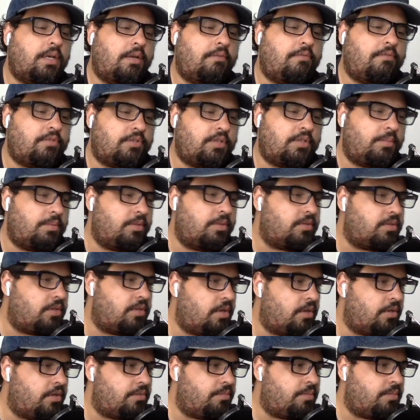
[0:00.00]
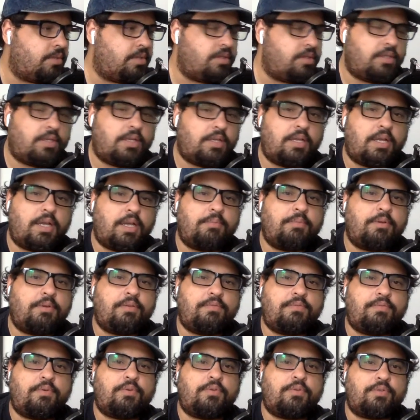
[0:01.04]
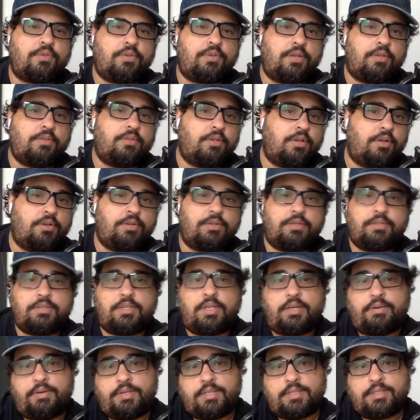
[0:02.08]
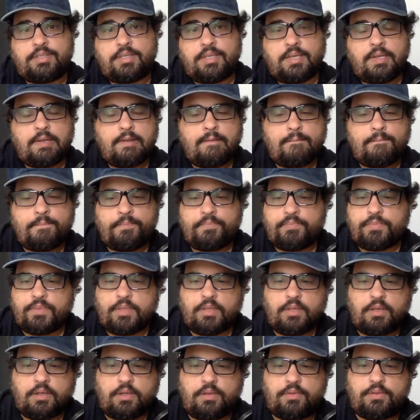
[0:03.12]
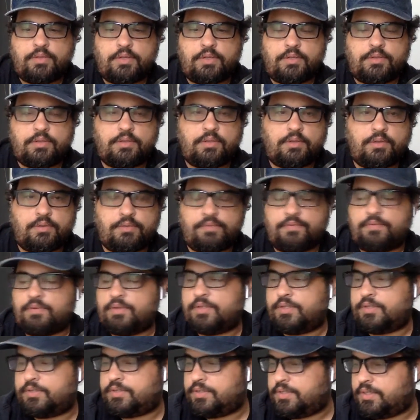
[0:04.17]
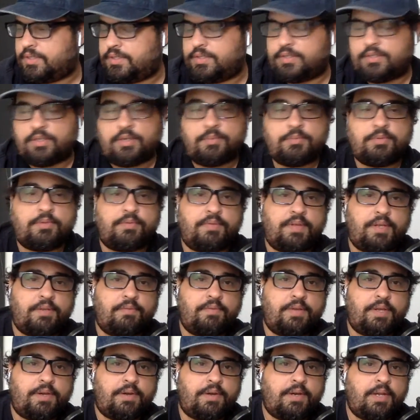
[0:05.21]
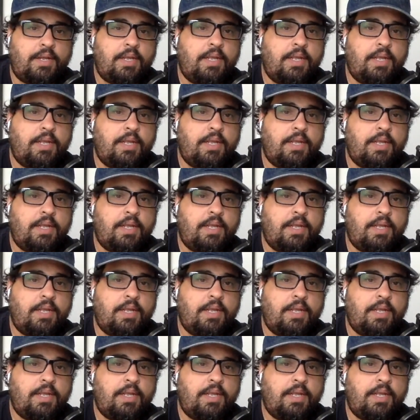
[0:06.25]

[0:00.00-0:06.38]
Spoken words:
for some of the songs. But I'm gonna focus on his lyrics, in terms of Eddie Vedder.